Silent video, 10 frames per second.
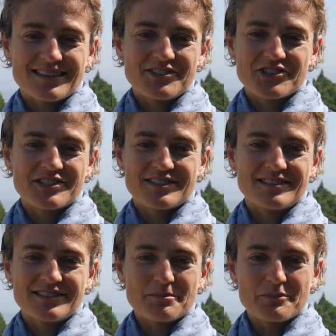Just
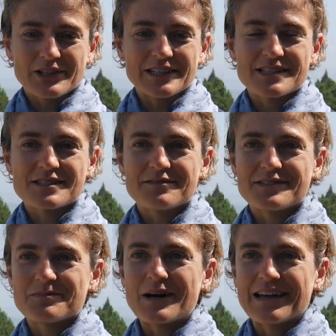the brilliance of
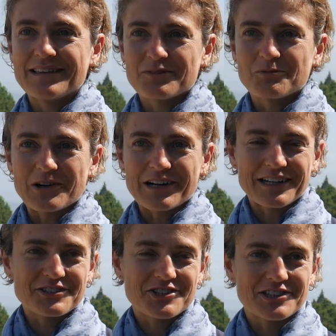his mind at work.
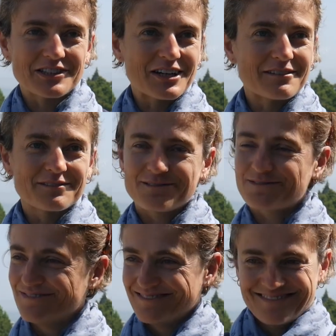I just love
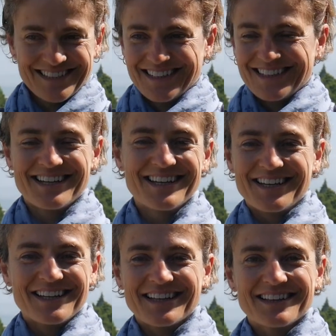
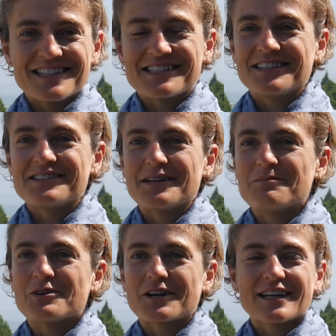listening to
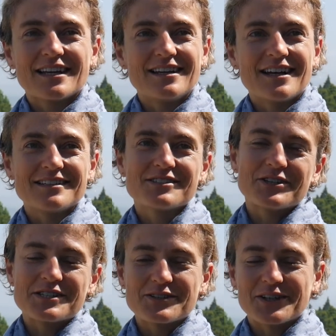him work, and I saw
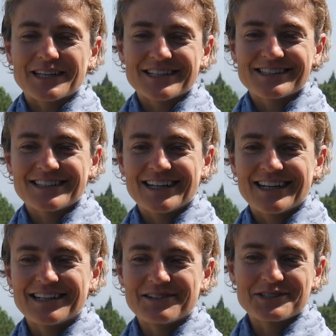his talk yesterday,
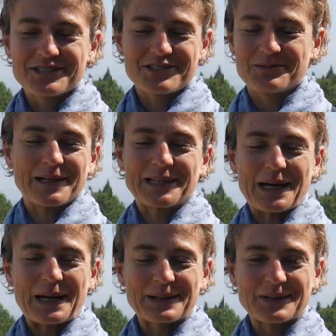and that was just
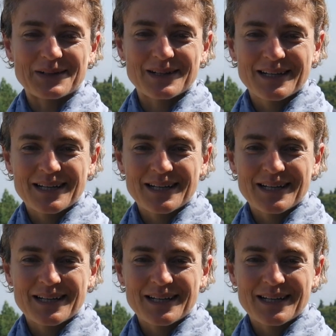spectacular.